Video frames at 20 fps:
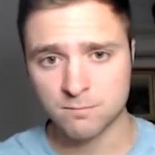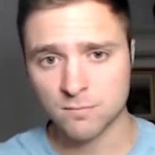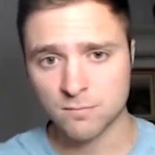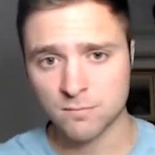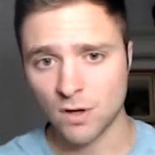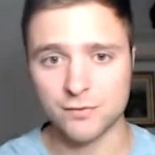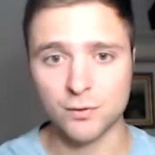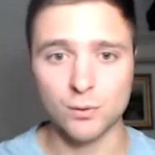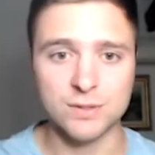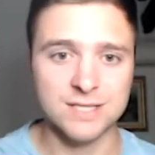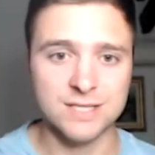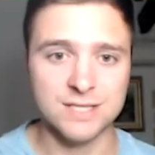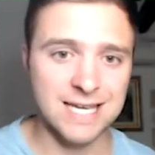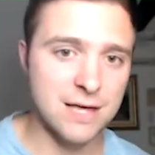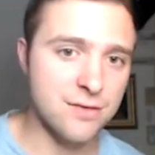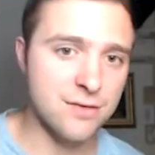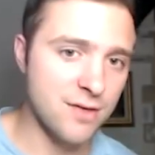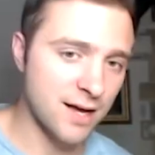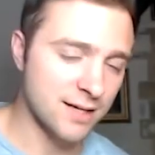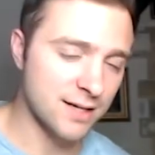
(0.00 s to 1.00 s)
If it was
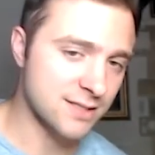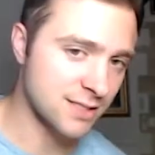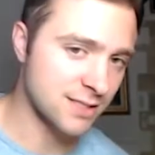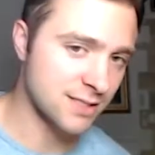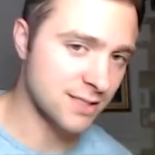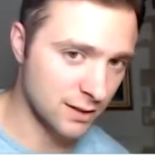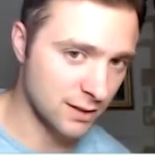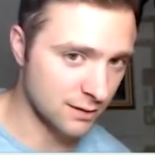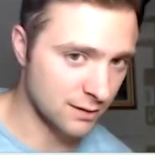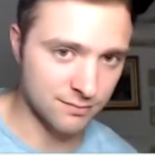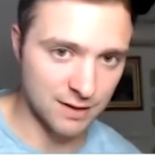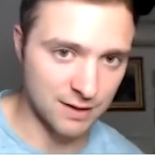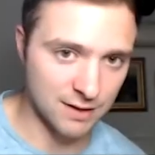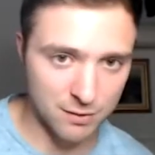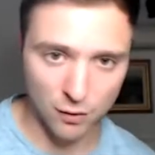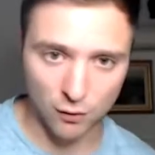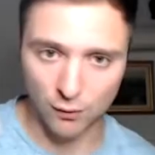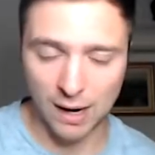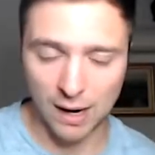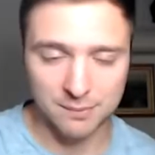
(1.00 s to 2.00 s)
ETHX, that'd
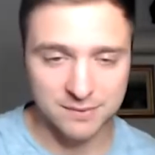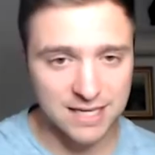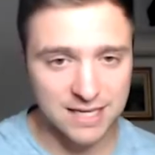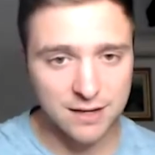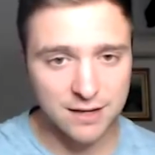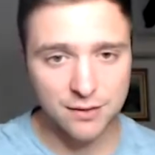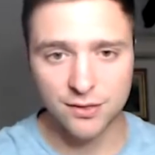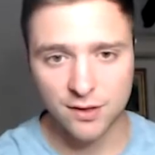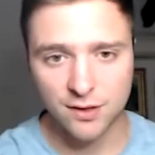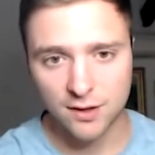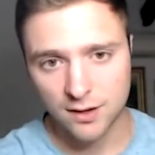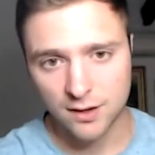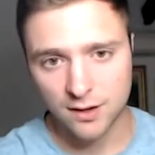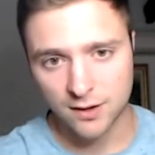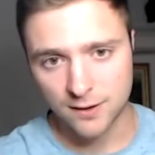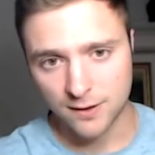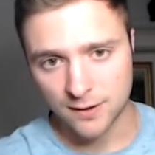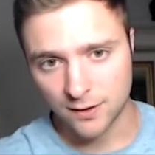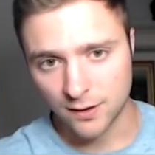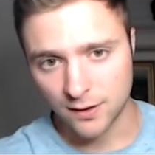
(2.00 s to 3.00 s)
be wrapped ETH,
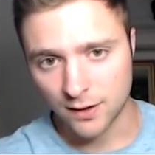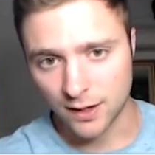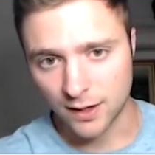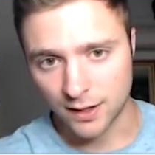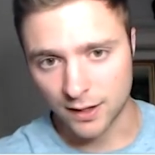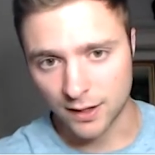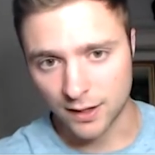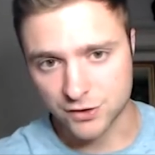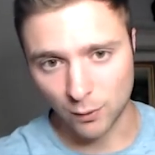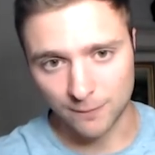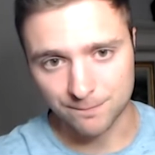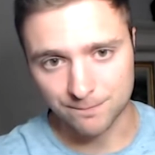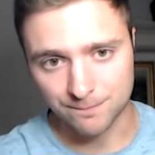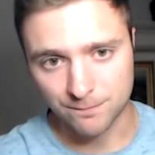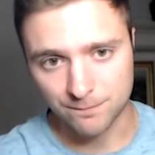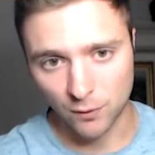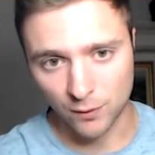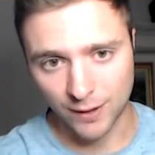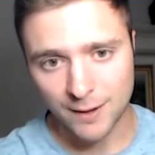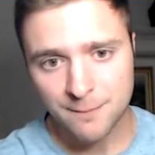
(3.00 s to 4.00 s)
and so on,
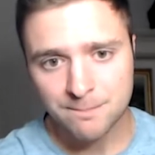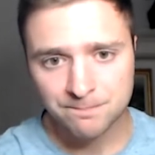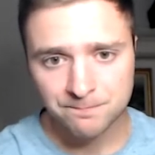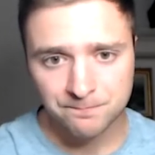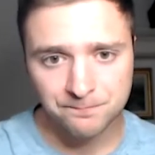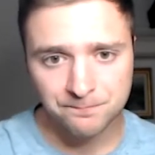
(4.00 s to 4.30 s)
okay?